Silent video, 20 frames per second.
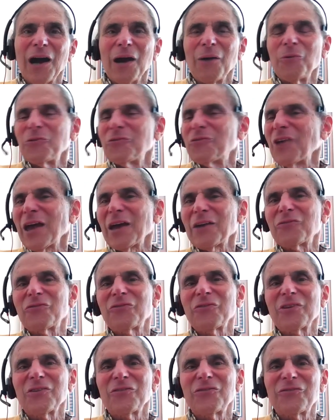I was
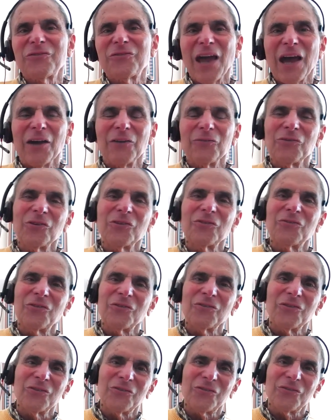actually astounded
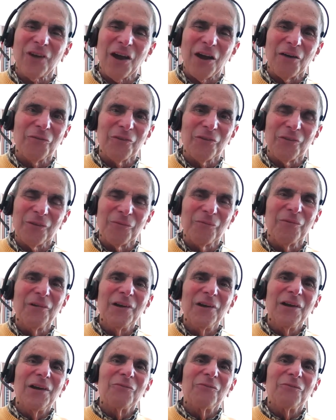to discover them,